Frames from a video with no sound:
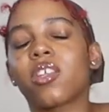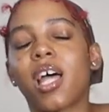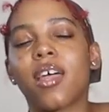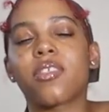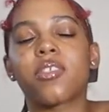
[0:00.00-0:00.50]
that
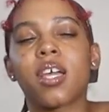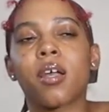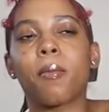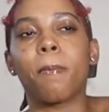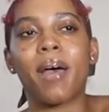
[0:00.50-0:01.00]
I
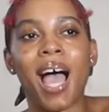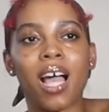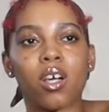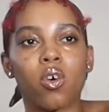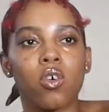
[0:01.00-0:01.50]
think
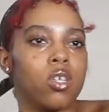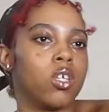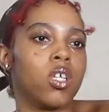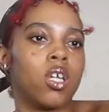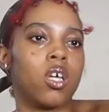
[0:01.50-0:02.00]
back
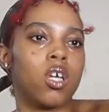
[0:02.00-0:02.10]
on